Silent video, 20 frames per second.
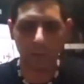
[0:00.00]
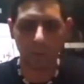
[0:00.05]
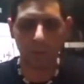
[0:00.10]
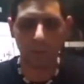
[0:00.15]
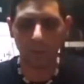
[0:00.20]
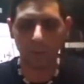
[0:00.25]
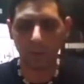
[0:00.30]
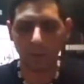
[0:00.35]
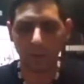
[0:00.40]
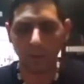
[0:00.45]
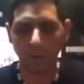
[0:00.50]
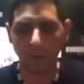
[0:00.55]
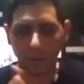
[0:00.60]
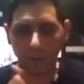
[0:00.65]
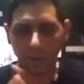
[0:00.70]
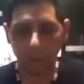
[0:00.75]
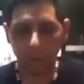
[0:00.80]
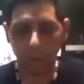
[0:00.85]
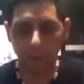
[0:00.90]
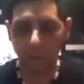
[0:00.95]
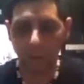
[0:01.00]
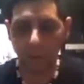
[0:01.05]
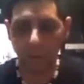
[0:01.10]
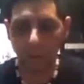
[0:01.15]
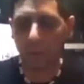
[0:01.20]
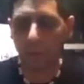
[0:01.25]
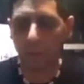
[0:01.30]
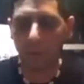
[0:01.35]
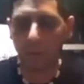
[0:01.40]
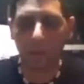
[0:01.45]
is probably going to be aired.
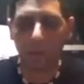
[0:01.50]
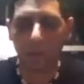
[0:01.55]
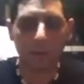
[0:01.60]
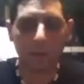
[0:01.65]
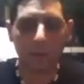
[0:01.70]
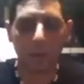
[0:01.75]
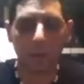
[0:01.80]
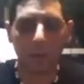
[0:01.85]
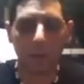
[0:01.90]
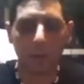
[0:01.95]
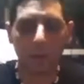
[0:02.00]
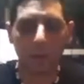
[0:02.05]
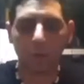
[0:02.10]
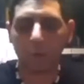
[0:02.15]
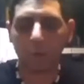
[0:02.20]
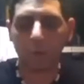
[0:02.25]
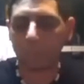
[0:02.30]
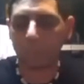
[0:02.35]
So